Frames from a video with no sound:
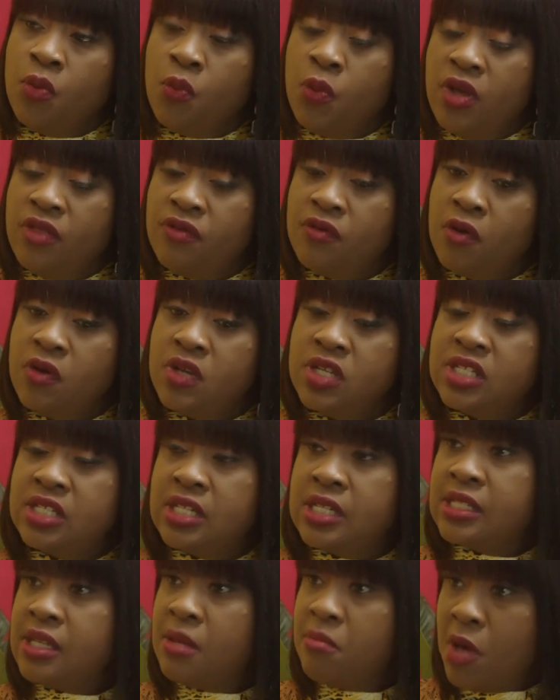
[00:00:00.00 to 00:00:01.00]
with, for
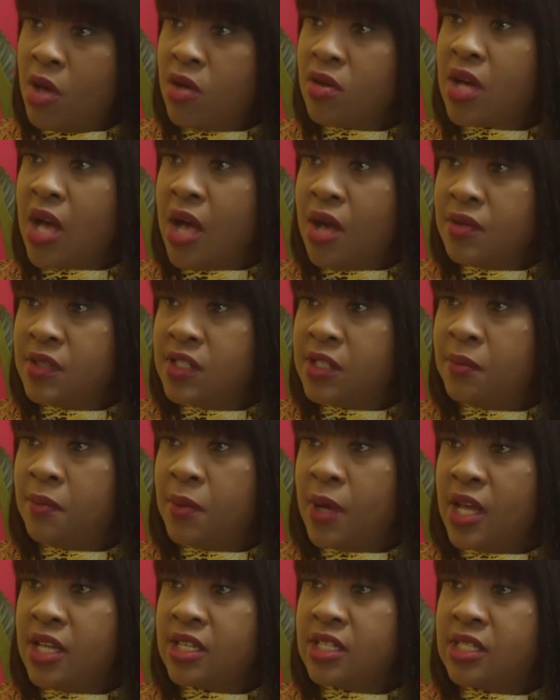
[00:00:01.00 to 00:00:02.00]
instance, a male
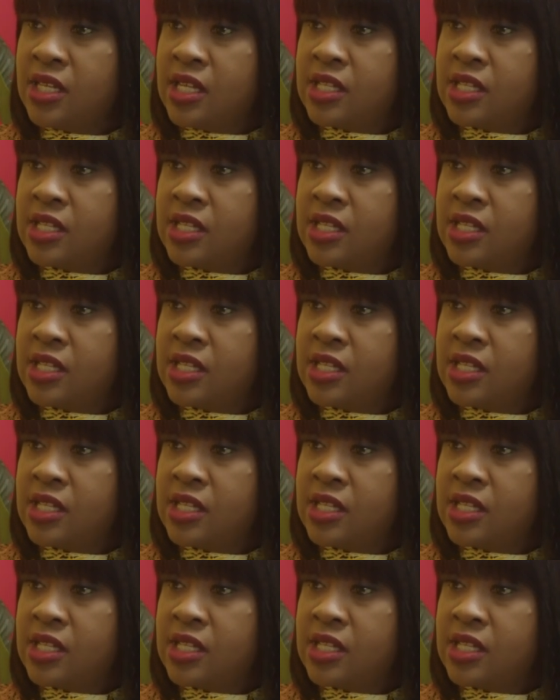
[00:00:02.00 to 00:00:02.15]
counterpart